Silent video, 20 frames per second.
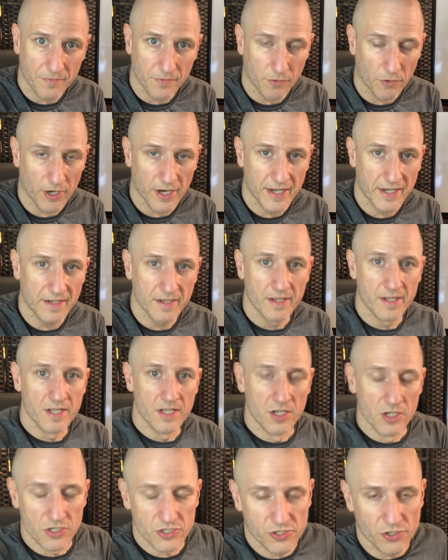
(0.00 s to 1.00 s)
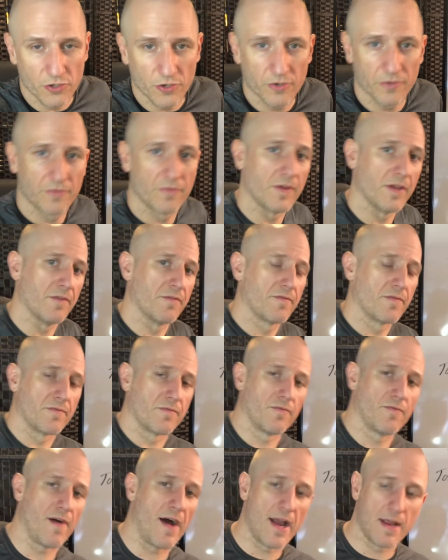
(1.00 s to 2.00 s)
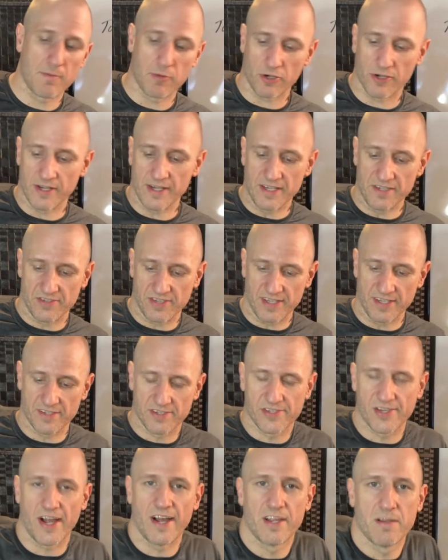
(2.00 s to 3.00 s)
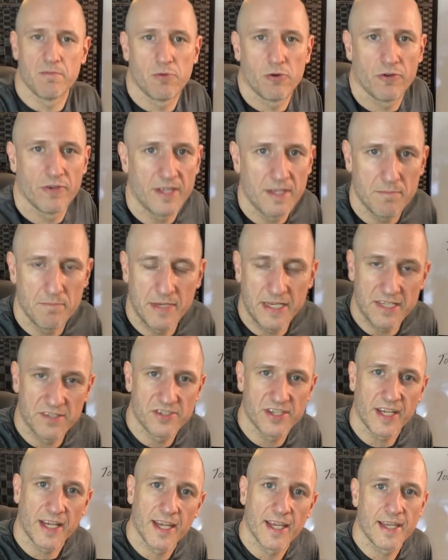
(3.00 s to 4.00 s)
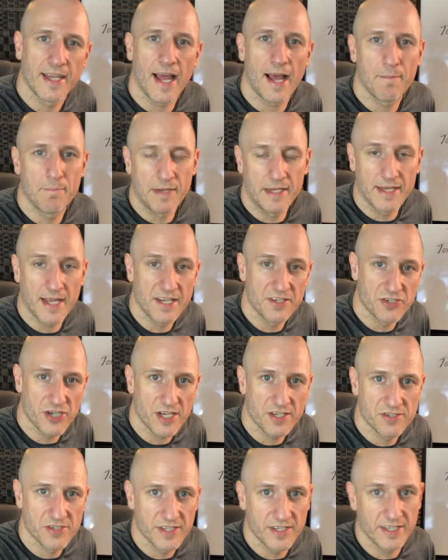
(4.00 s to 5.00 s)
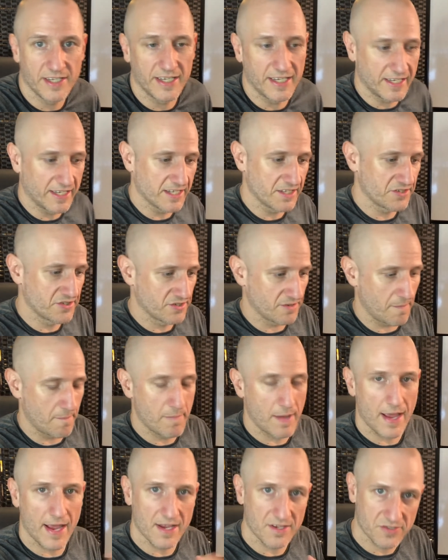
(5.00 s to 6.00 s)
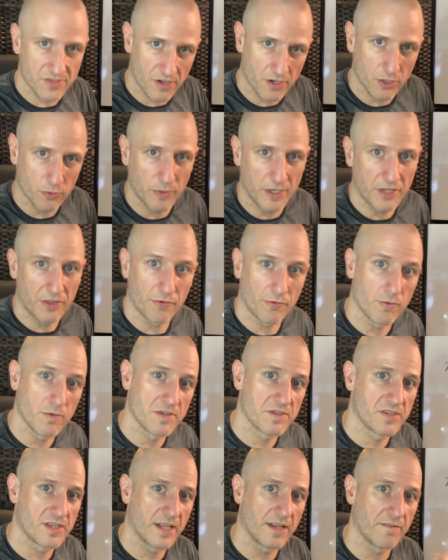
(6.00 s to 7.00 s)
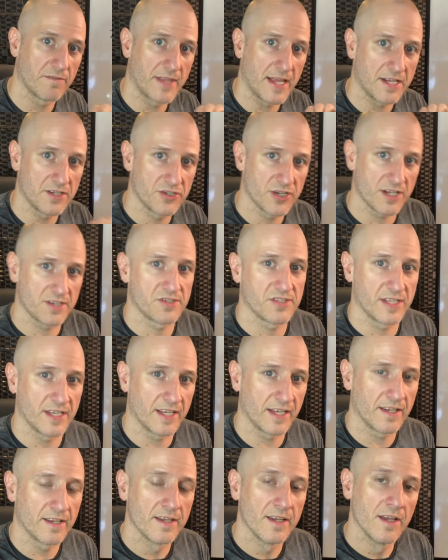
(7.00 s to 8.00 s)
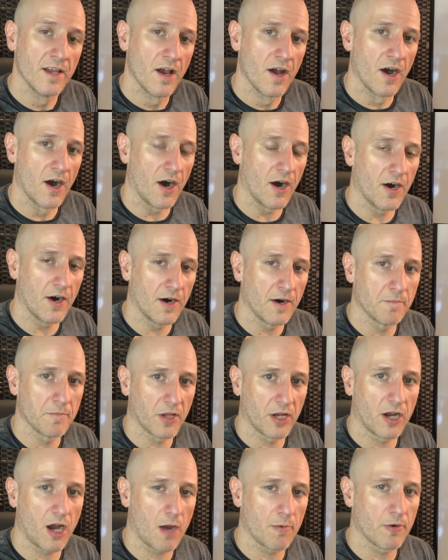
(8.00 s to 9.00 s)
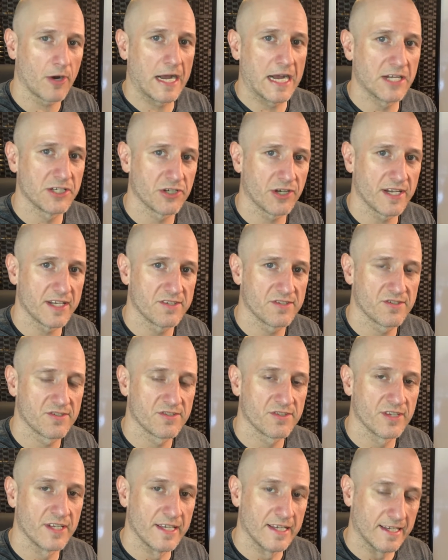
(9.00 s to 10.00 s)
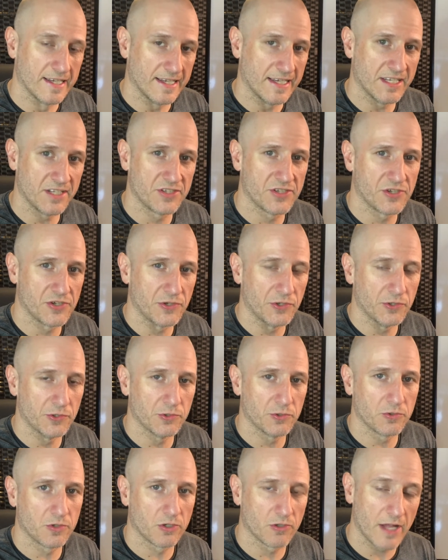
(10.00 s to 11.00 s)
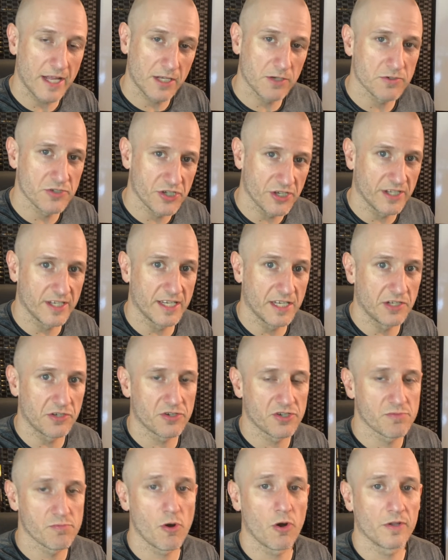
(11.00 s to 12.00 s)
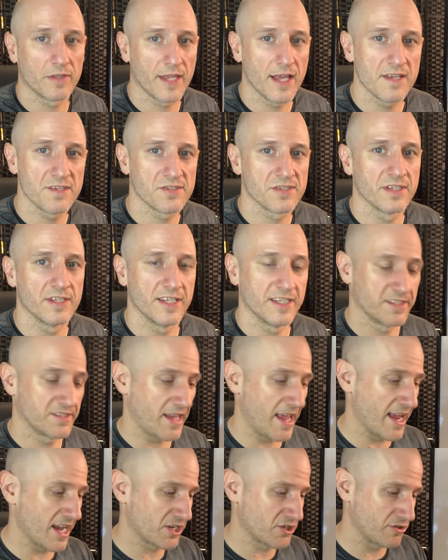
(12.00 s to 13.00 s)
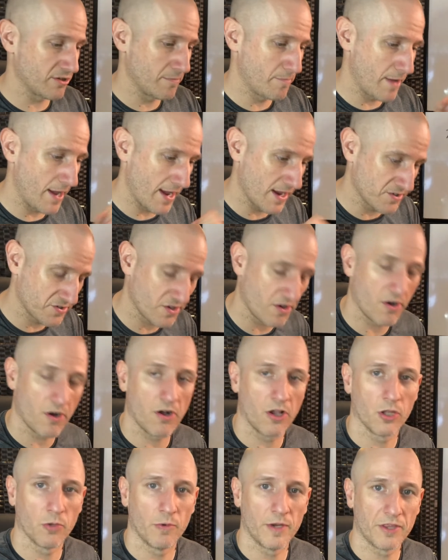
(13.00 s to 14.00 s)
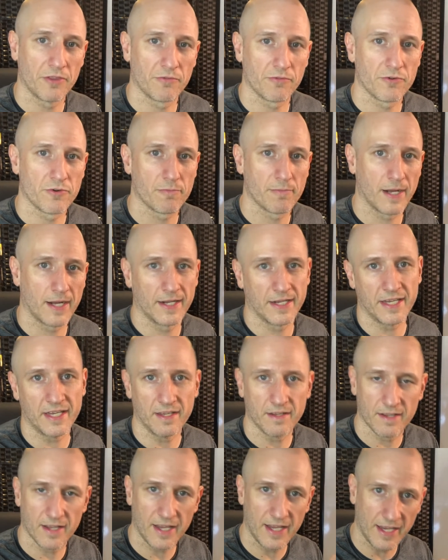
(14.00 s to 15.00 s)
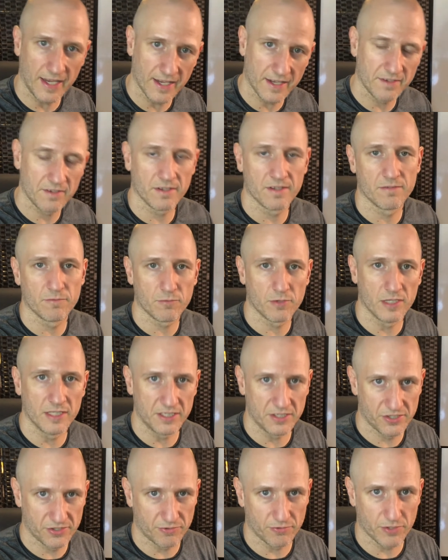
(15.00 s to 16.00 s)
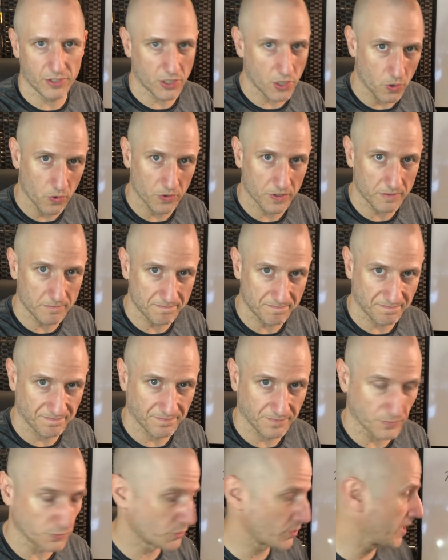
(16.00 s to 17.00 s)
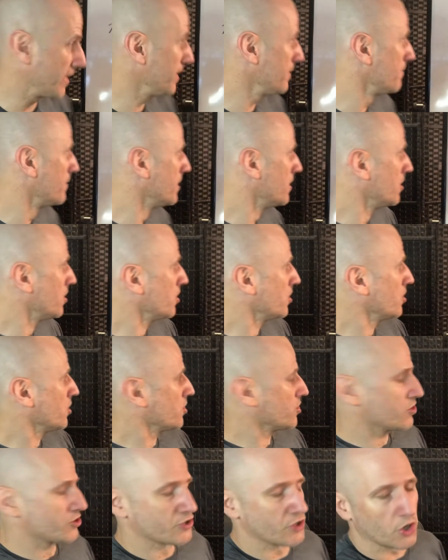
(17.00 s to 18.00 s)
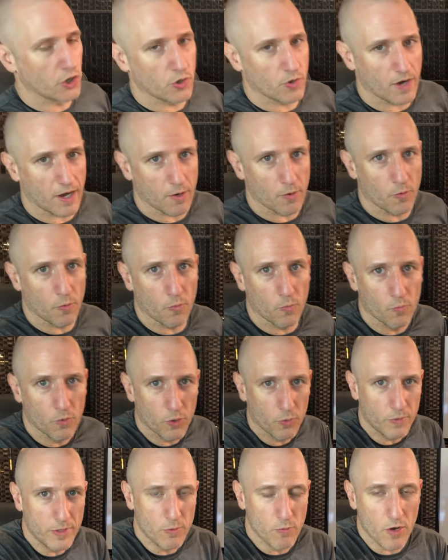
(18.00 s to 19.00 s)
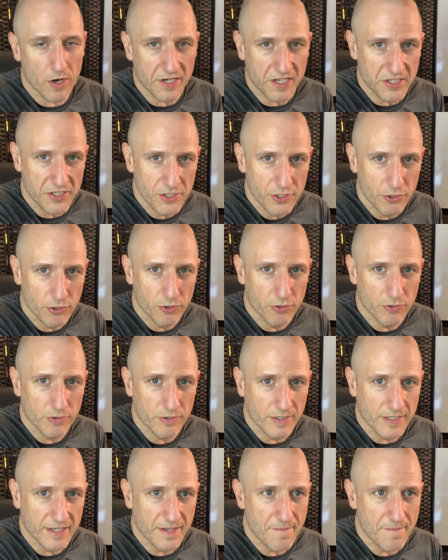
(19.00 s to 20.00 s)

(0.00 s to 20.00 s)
right? So if fiber is insoluble, it means it cannot be digested. It gets passed all the way through. Instead of digesting the carbohydrates into glycogen in your small intestine, it's actually passed all the way through your body and released through the colon, okay? So what we want to do